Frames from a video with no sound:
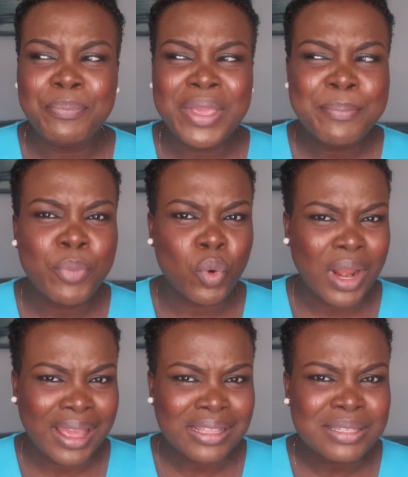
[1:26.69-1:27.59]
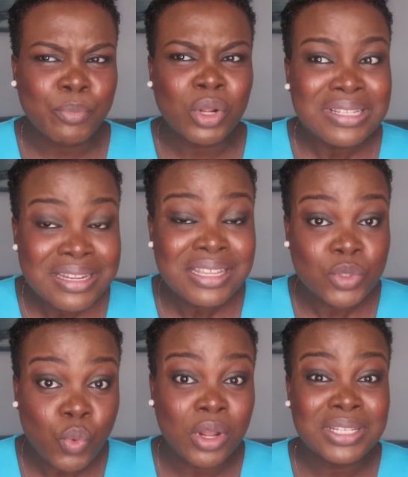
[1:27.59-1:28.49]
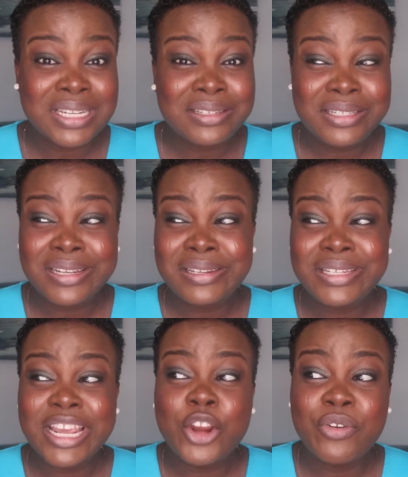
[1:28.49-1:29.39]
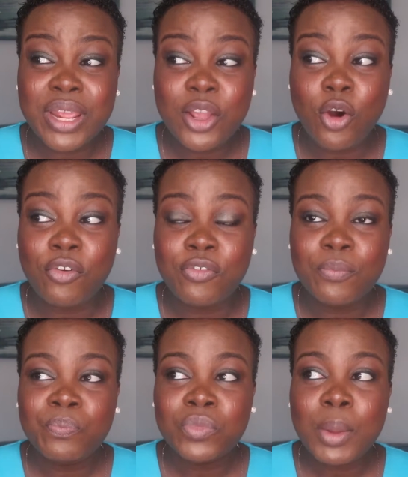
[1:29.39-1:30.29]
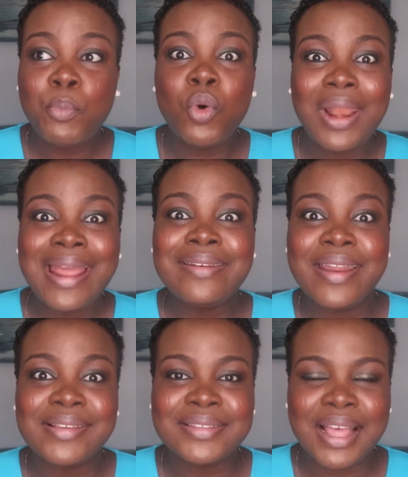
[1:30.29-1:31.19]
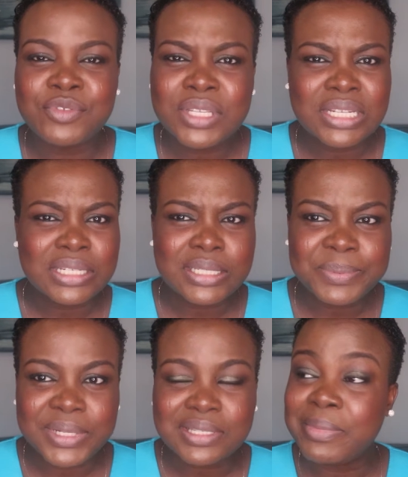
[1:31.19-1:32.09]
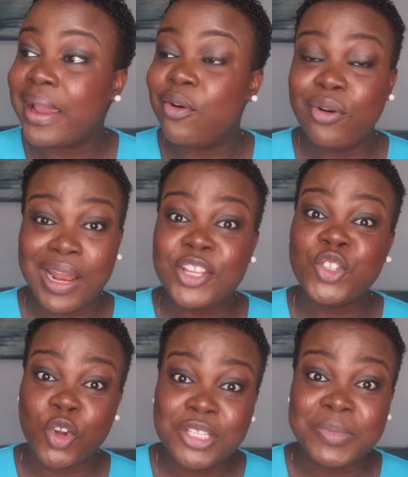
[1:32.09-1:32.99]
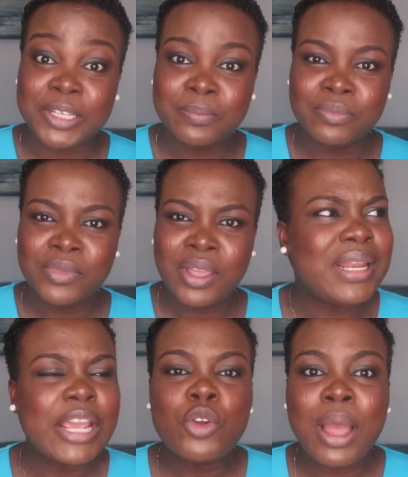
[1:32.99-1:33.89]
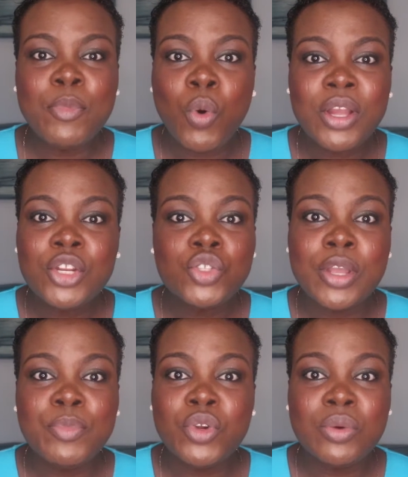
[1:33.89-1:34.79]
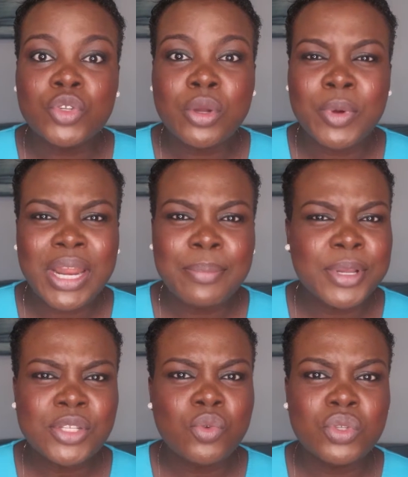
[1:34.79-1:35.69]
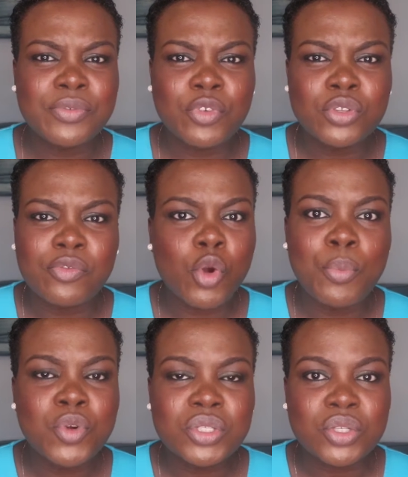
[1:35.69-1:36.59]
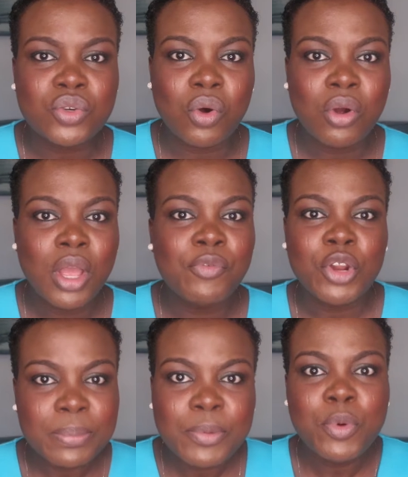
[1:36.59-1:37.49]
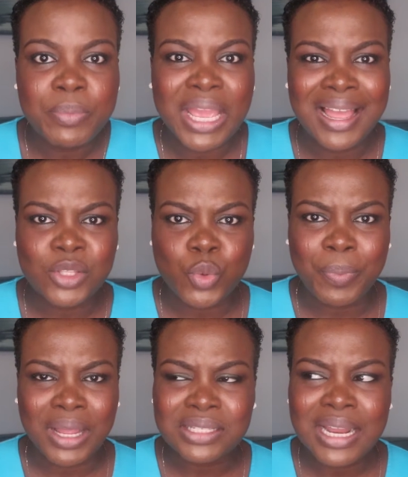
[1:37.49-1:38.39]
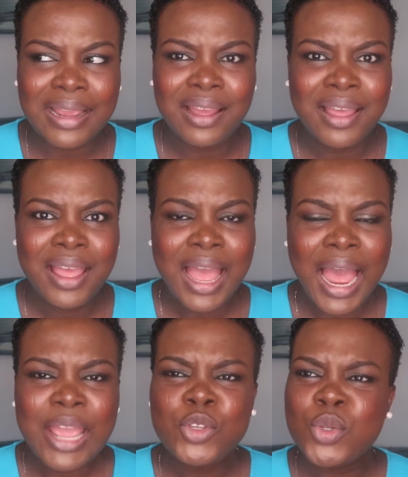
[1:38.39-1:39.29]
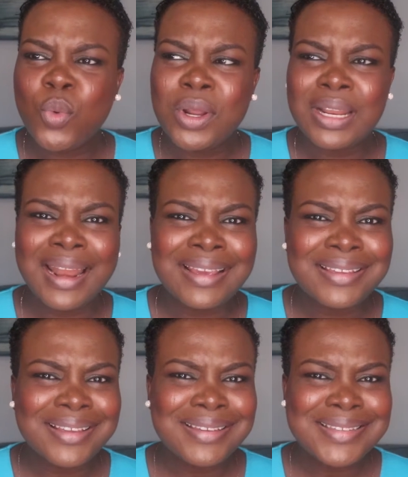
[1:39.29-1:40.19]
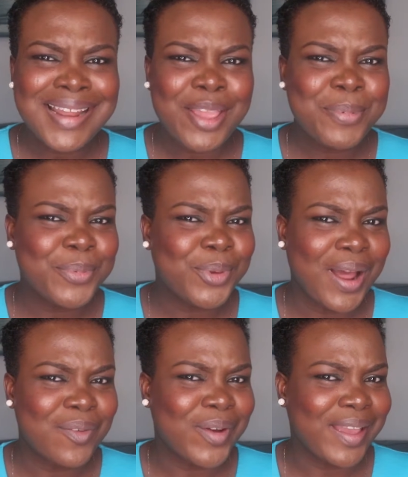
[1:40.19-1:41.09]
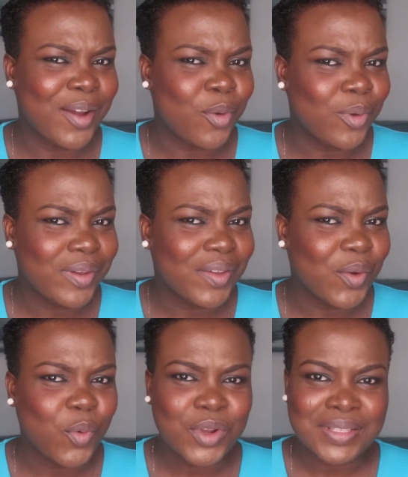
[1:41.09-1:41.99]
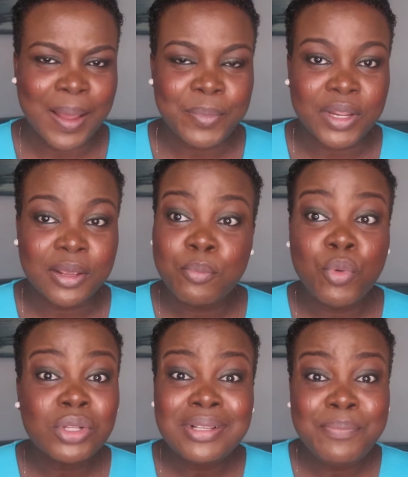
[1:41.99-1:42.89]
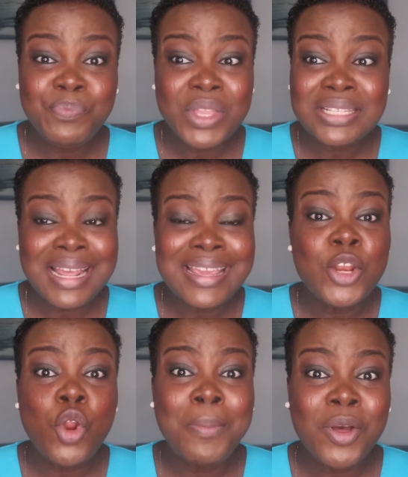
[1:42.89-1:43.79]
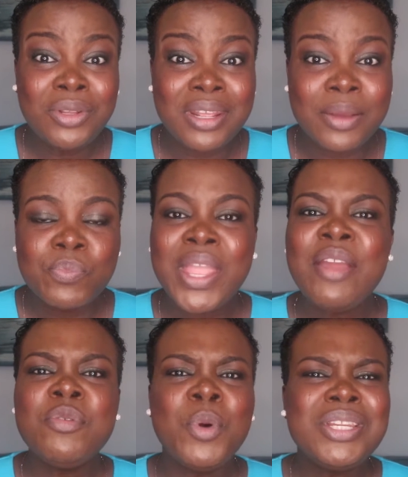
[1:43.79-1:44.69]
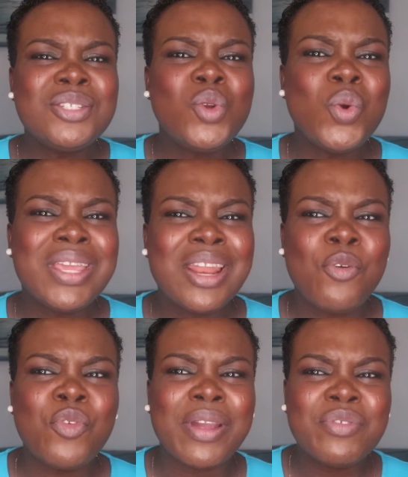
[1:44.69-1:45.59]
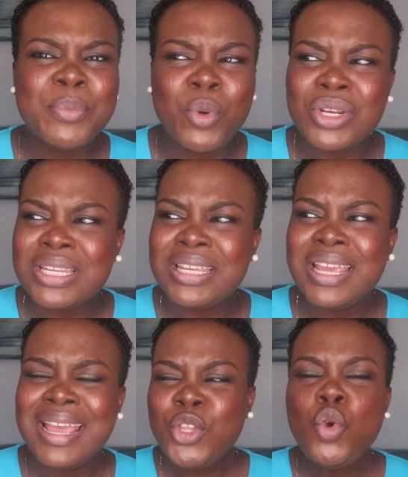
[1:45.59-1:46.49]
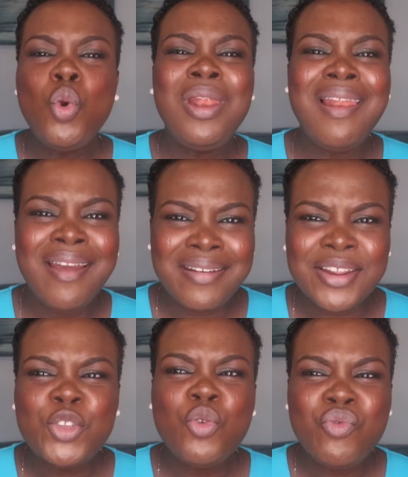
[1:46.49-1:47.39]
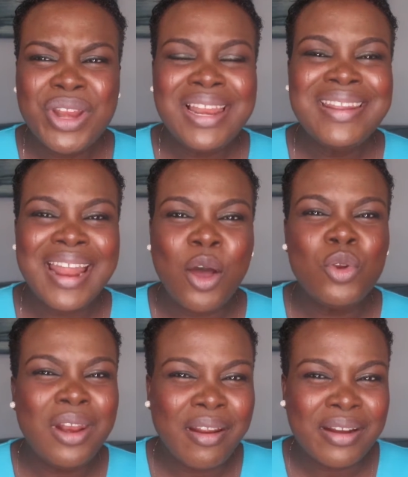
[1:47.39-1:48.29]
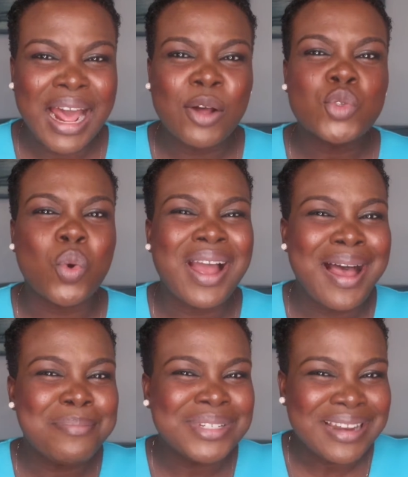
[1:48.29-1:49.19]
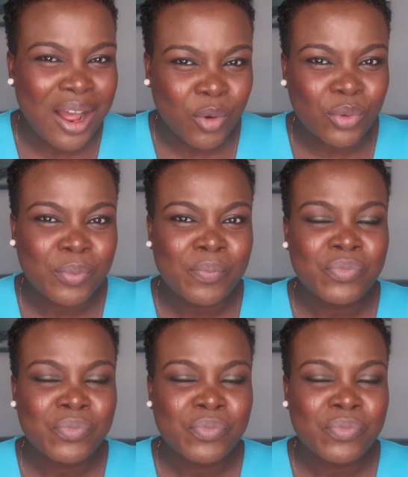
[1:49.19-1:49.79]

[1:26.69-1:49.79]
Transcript: being polite, but this one, the, the degree of politeness I've seen in this place, my God, that shocks me like you can be walking into a building with somebody and the person who's in front of you opens the door for the people behind to pass like i used to wonder like is it that you people don't have where you're going or what's happening but it's like a normal thing everybody's looking out for everybody you learn you really now learn how to calm down